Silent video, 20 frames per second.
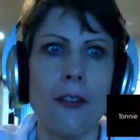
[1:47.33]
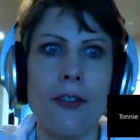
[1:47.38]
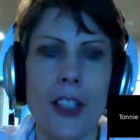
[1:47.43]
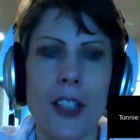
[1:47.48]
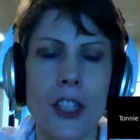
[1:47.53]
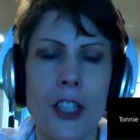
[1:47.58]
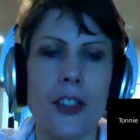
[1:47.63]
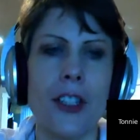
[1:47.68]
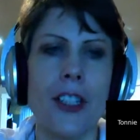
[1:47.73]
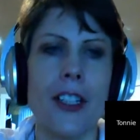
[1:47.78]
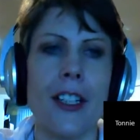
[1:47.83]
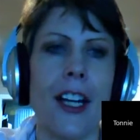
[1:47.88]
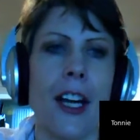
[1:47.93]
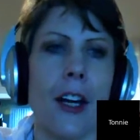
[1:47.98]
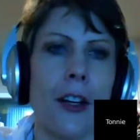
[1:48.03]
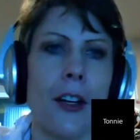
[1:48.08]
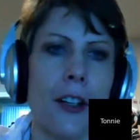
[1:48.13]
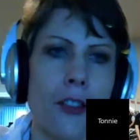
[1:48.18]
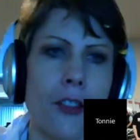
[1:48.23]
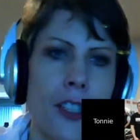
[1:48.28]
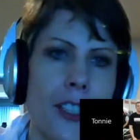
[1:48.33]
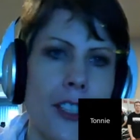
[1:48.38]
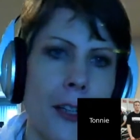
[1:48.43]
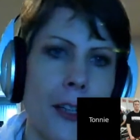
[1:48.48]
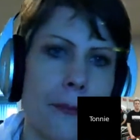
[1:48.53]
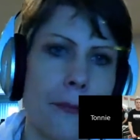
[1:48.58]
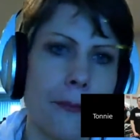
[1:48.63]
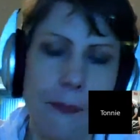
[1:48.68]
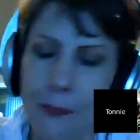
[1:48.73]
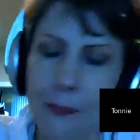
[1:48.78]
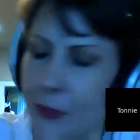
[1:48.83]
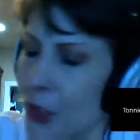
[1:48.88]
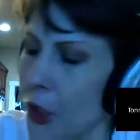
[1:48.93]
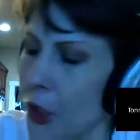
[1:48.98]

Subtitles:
figuring it out every time. So,